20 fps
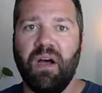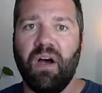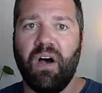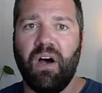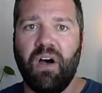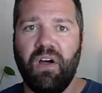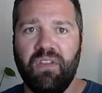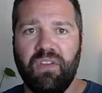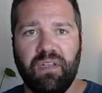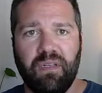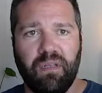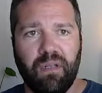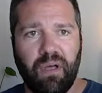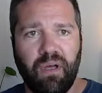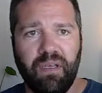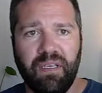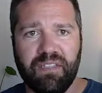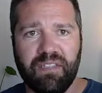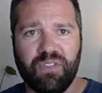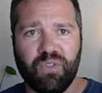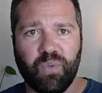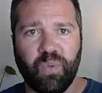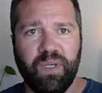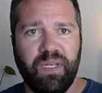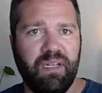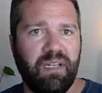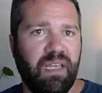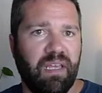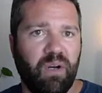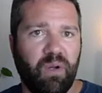On the login
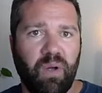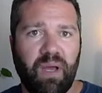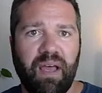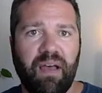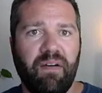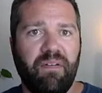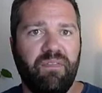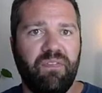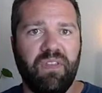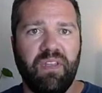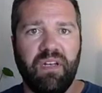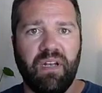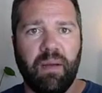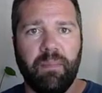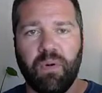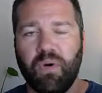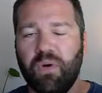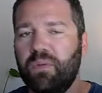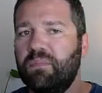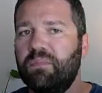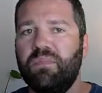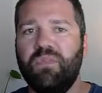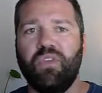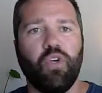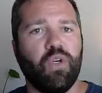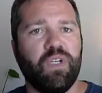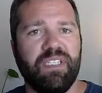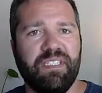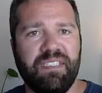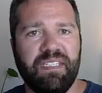screen, it'll have the number
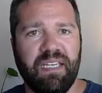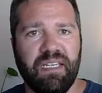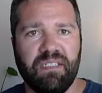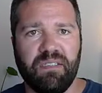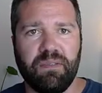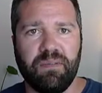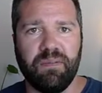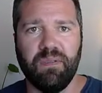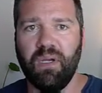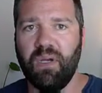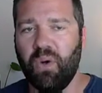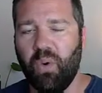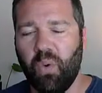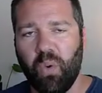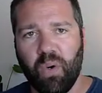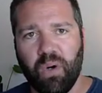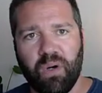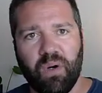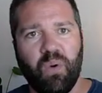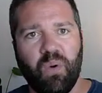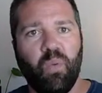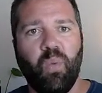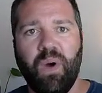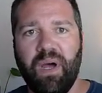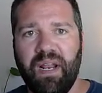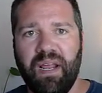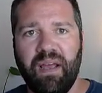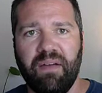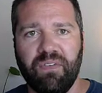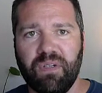36 or
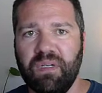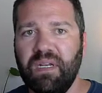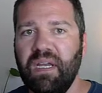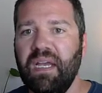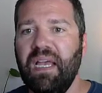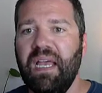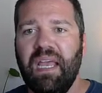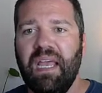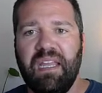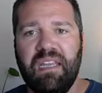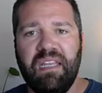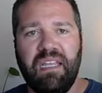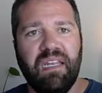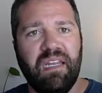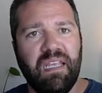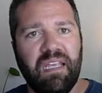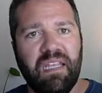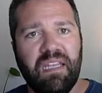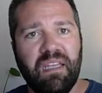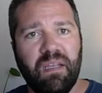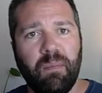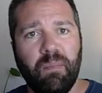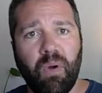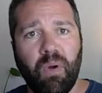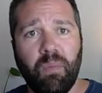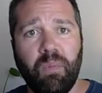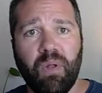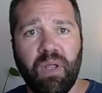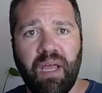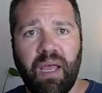whatever. And then in their
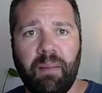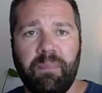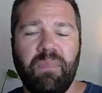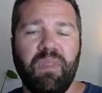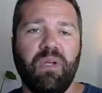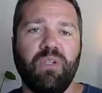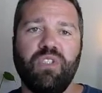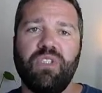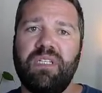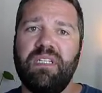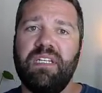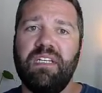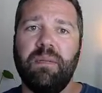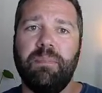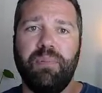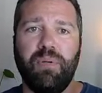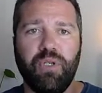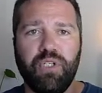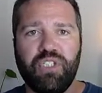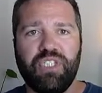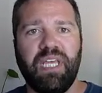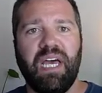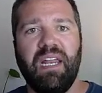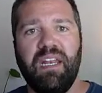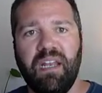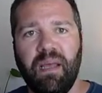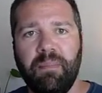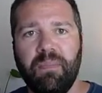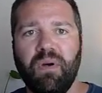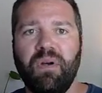mobile app, they'll just need to push that
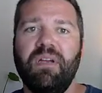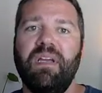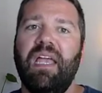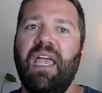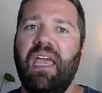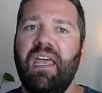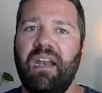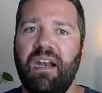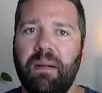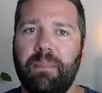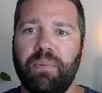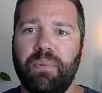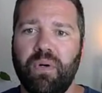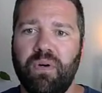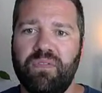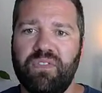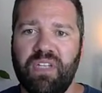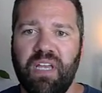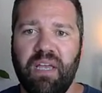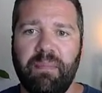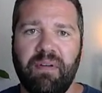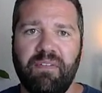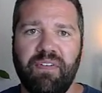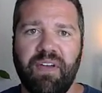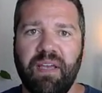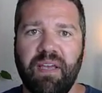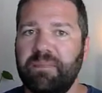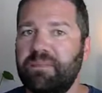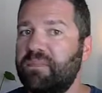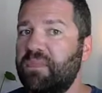number and it approves
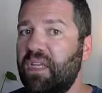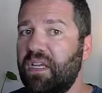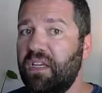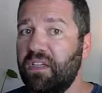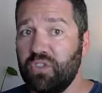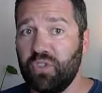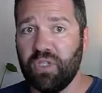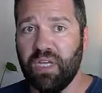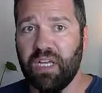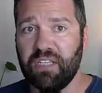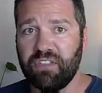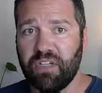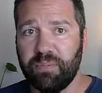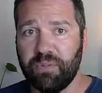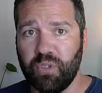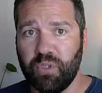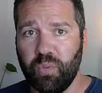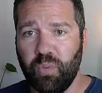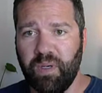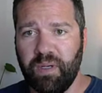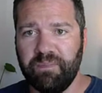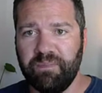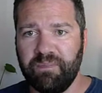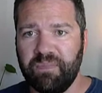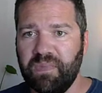MFA. So that's option one.